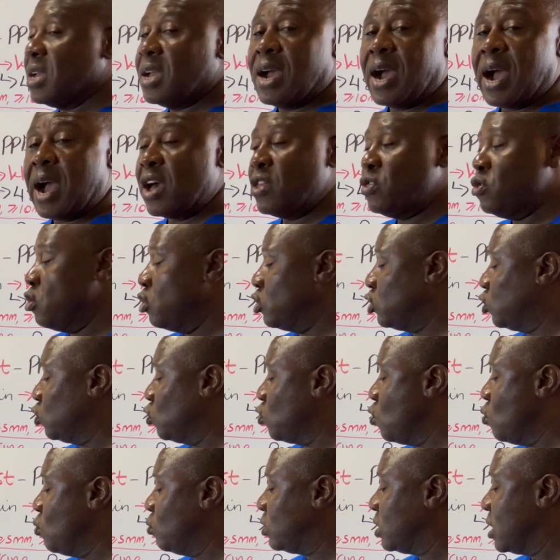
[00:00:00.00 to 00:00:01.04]
and those
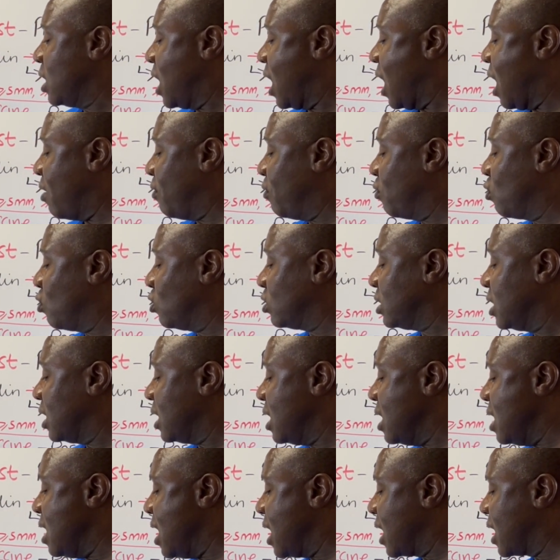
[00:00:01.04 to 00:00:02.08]
rooms have got
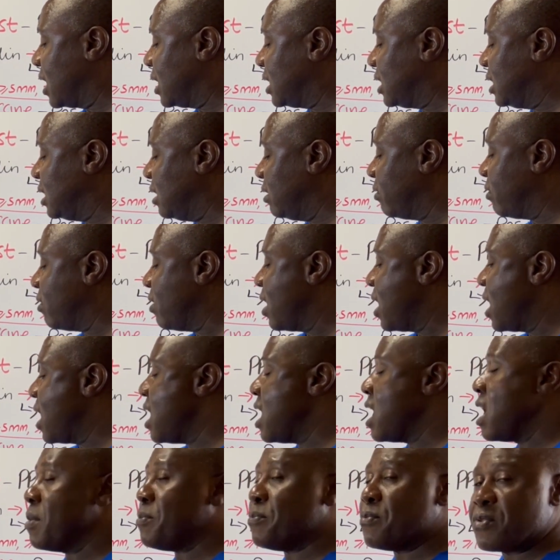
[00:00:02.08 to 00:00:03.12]
negative
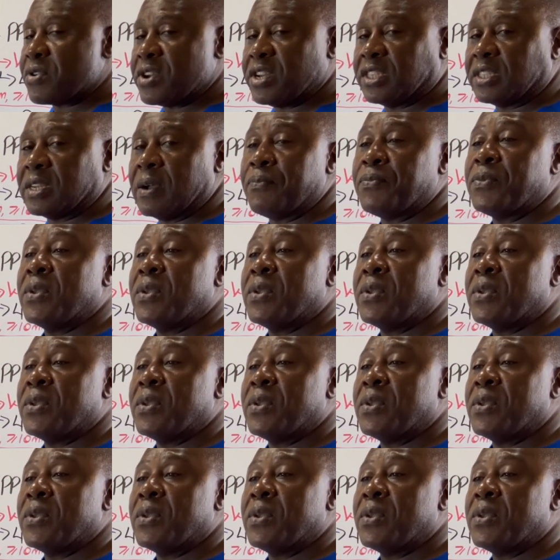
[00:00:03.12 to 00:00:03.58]
air pressure.